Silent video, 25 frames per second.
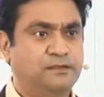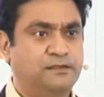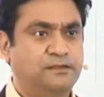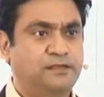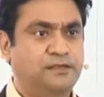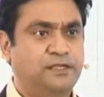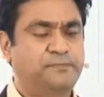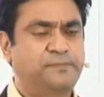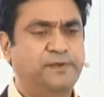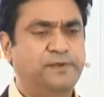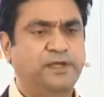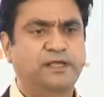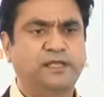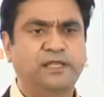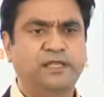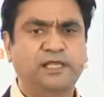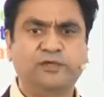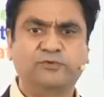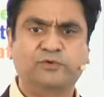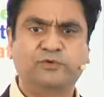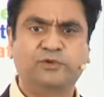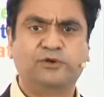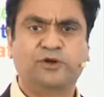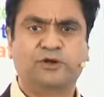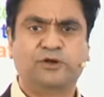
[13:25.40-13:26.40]
typically you
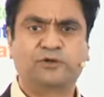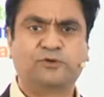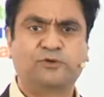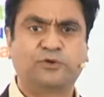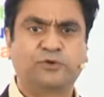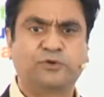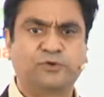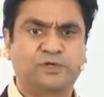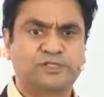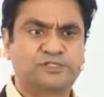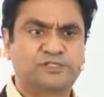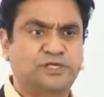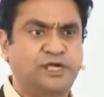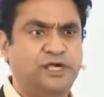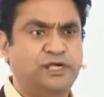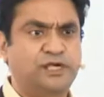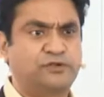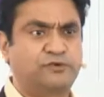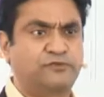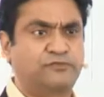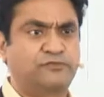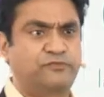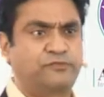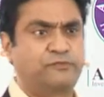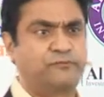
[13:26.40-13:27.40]
will not go to a site
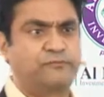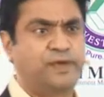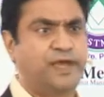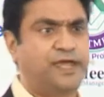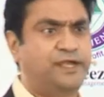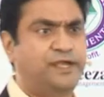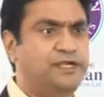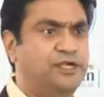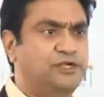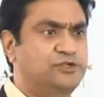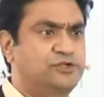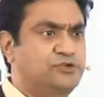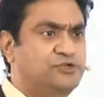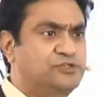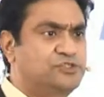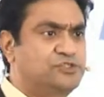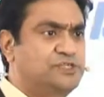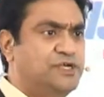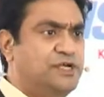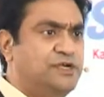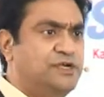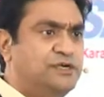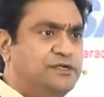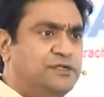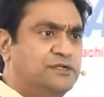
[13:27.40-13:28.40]
of Marriott or
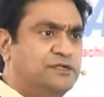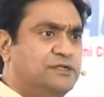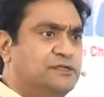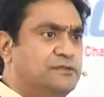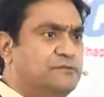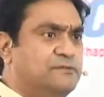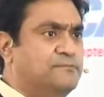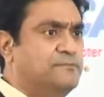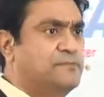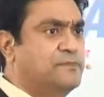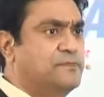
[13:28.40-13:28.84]
Sheraton